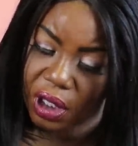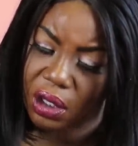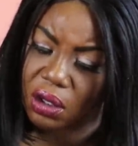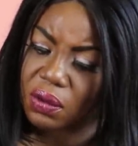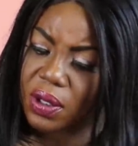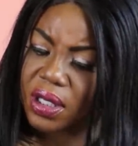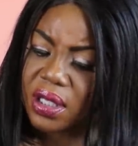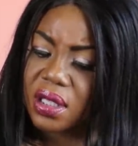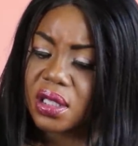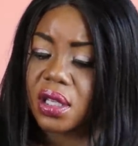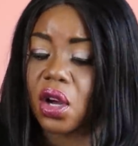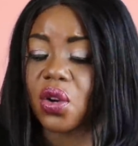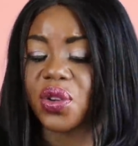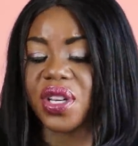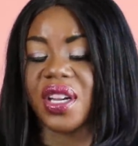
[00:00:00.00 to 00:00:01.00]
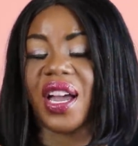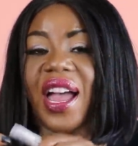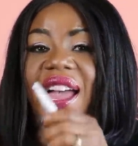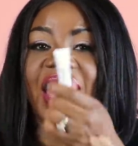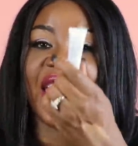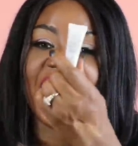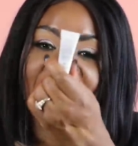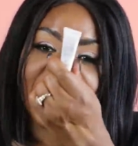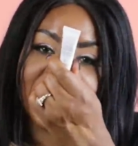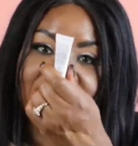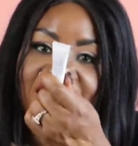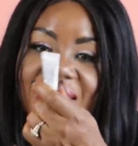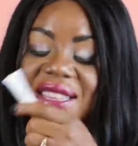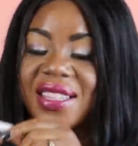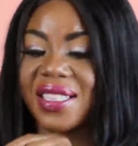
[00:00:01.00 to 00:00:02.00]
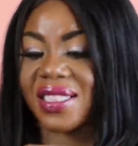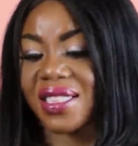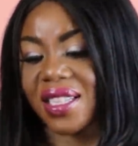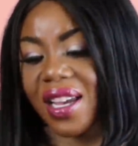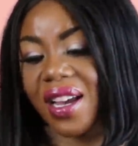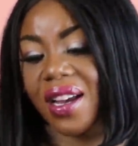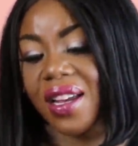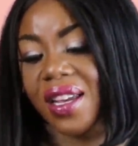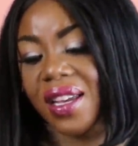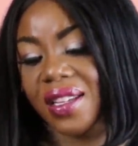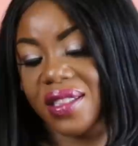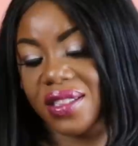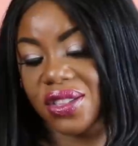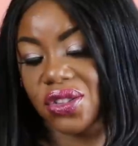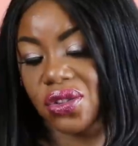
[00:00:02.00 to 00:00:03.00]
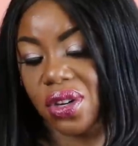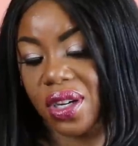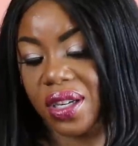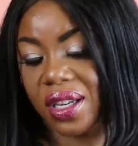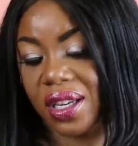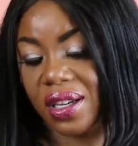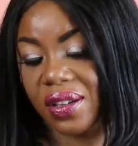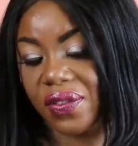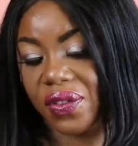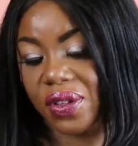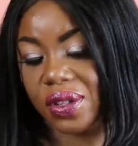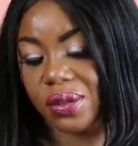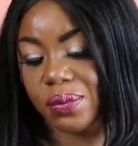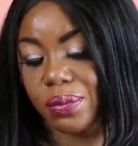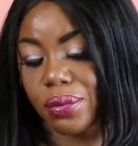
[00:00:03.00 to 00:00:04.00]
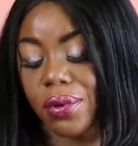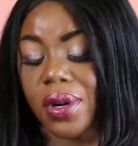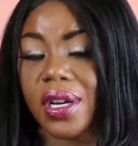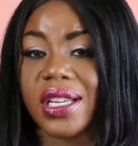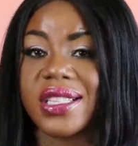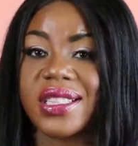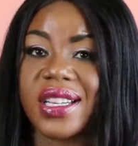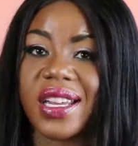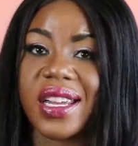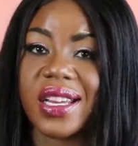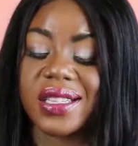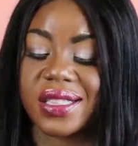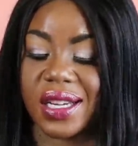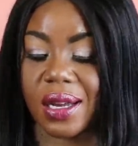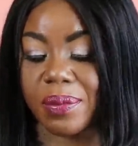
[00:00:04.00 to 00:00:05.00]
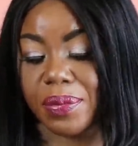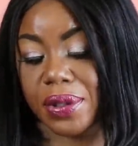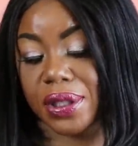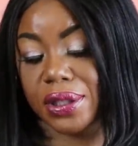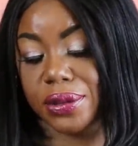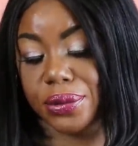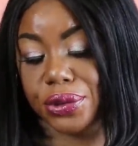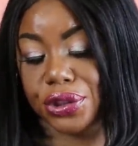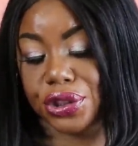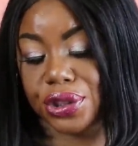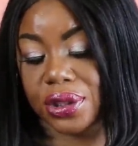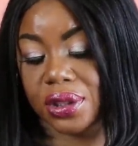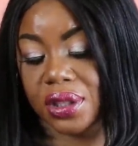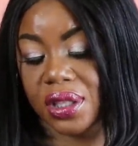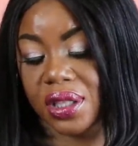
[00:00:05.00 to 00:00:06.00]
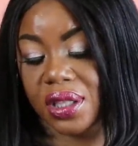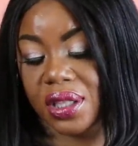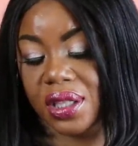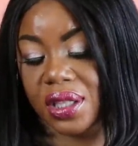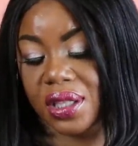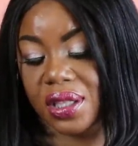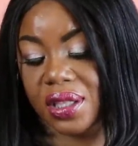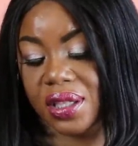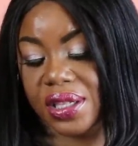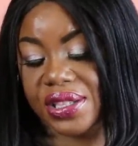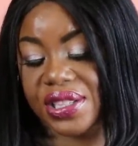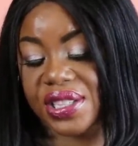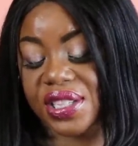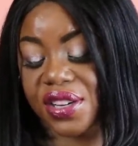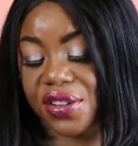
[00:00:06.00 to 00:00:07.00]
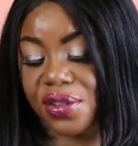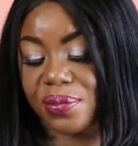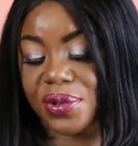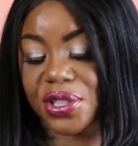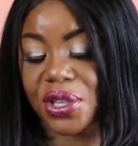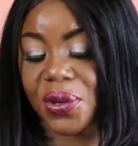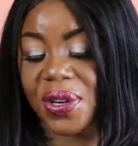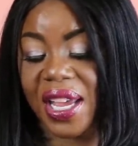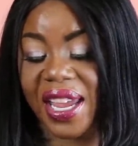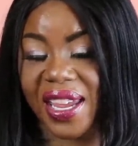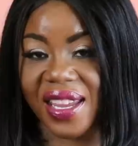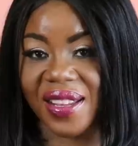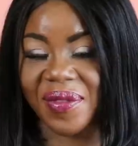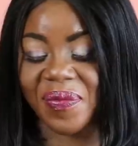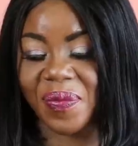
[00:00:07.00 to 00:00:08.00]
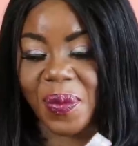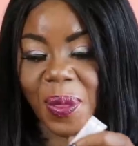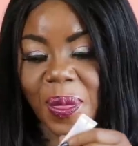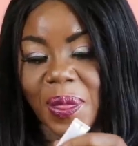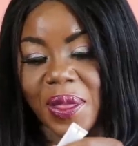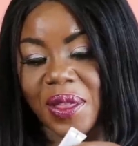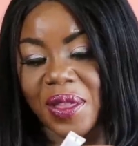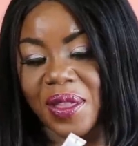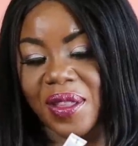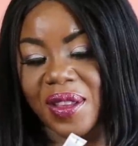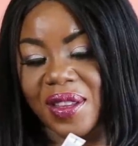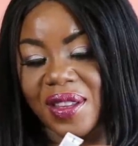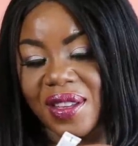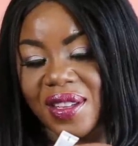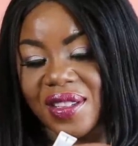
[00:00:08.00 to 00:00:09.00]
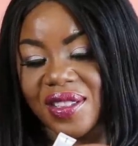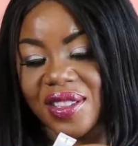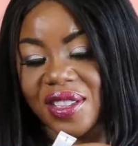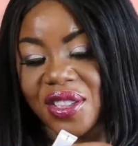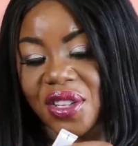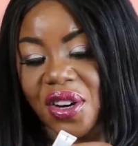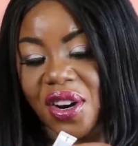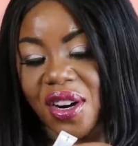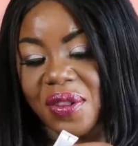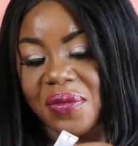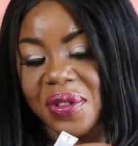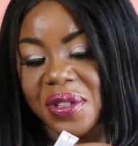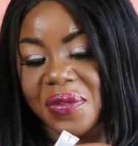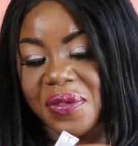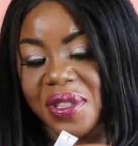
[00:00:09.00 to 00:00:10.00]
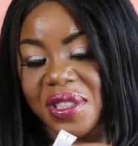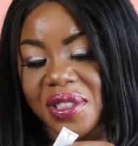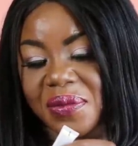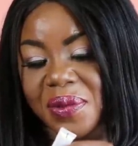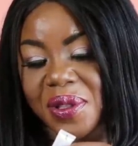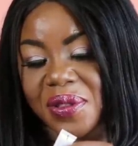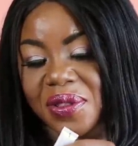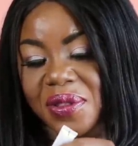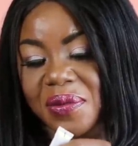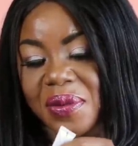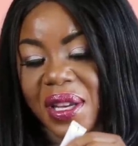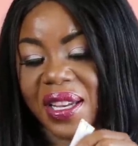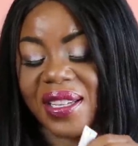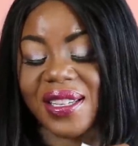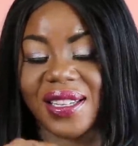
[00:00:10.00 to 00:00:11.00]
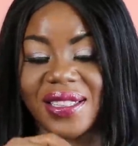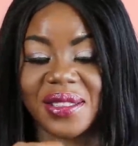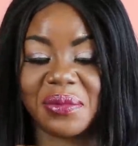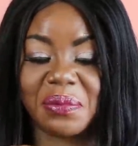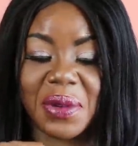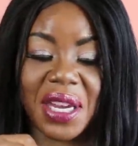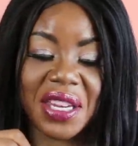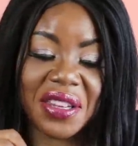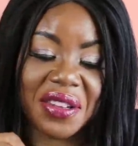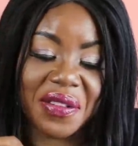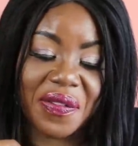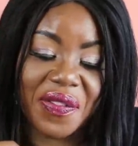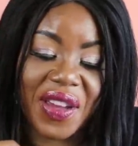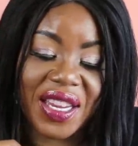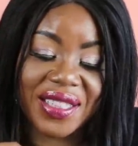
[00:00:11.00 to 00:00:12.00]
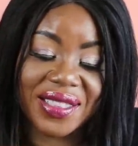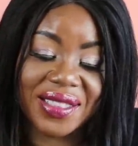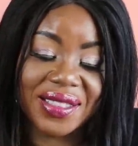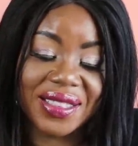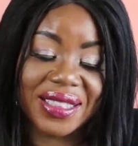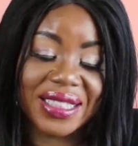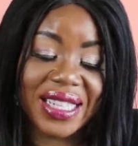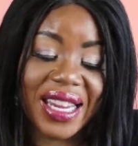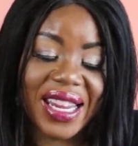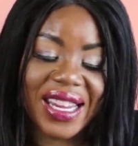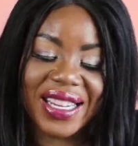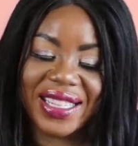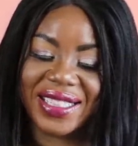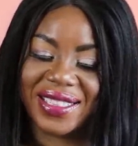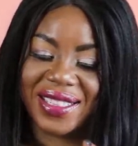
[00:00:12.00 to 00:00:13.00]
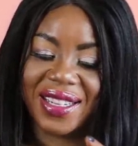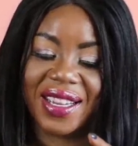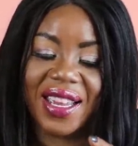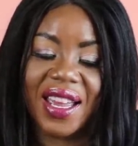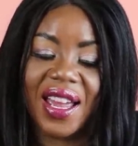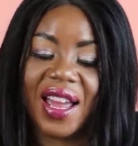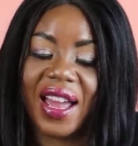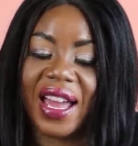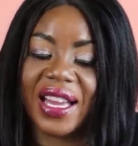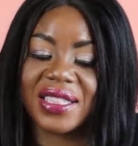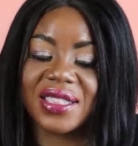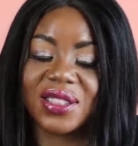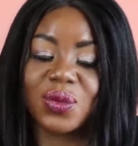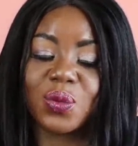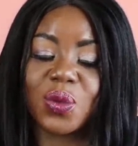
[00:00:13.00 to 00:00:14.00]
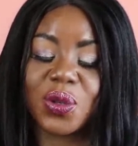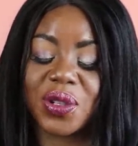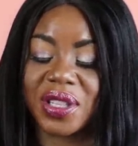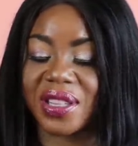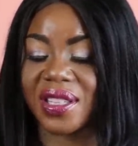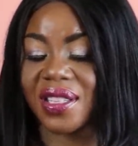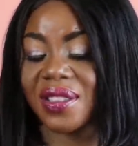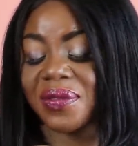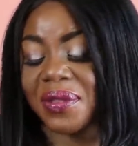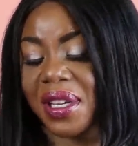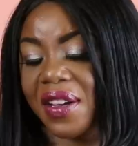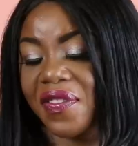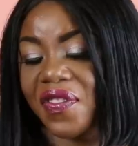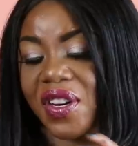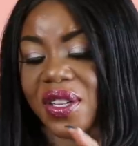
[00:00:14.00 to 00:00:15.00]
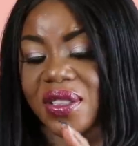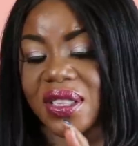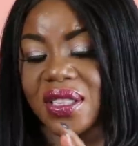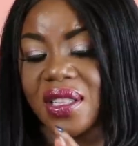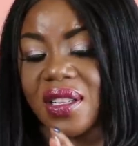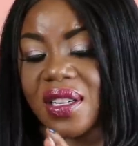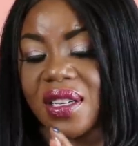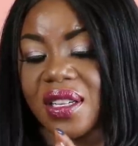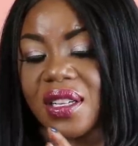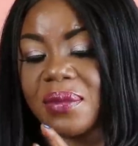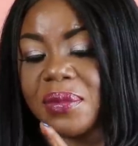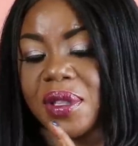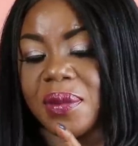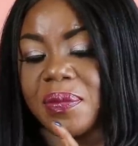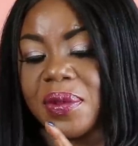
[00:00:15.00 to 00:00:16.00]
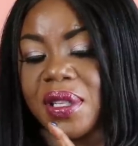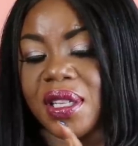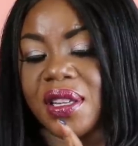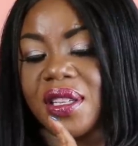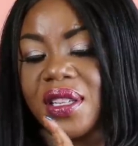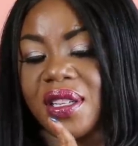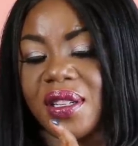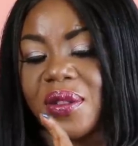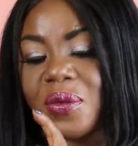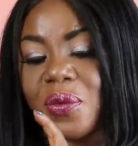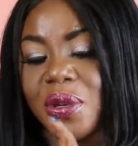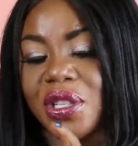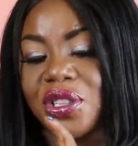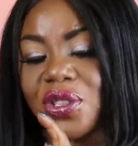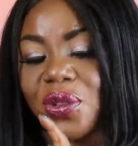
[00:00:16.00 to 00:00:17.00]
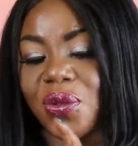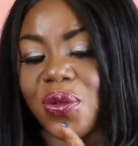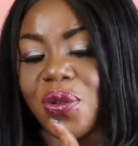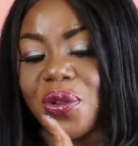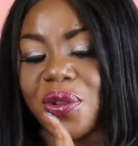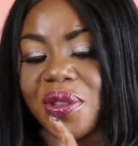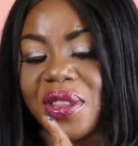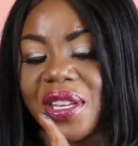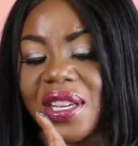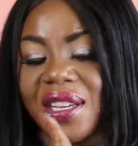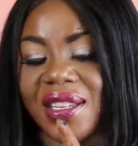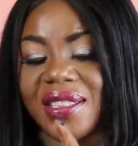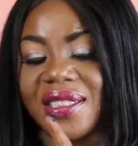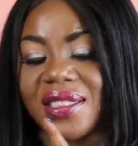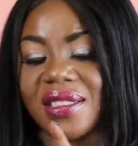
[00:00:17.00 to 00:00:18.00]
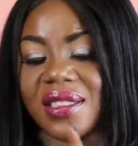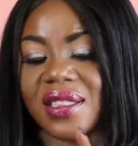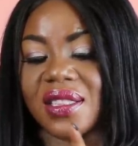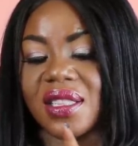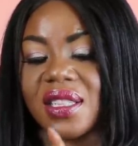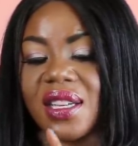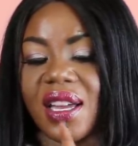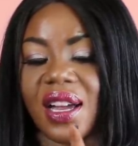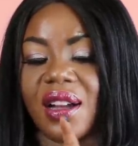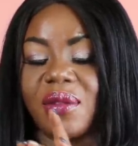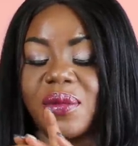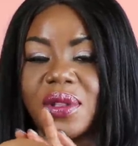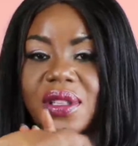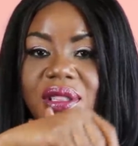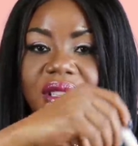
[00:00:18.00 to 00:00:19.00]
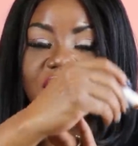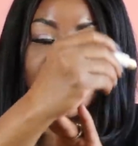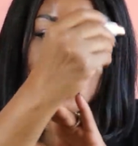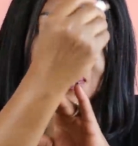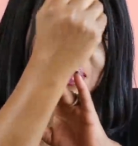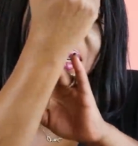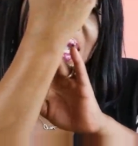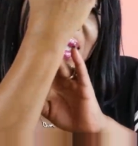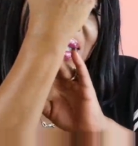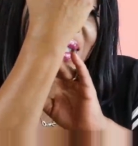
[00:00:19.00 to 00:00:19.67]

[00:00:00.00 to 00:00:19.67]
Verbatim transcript: Oh, was it? Oh, yeah, I had to get this, out. This Drunk Elephant Bronzer Anti-Pollution uh, Serum Soleil. It's the dark one, the one that's supposed to, I guess, make your face look tanned. I just wanted this when I first saw it come up in the Witcher order thing just to see how it would look on my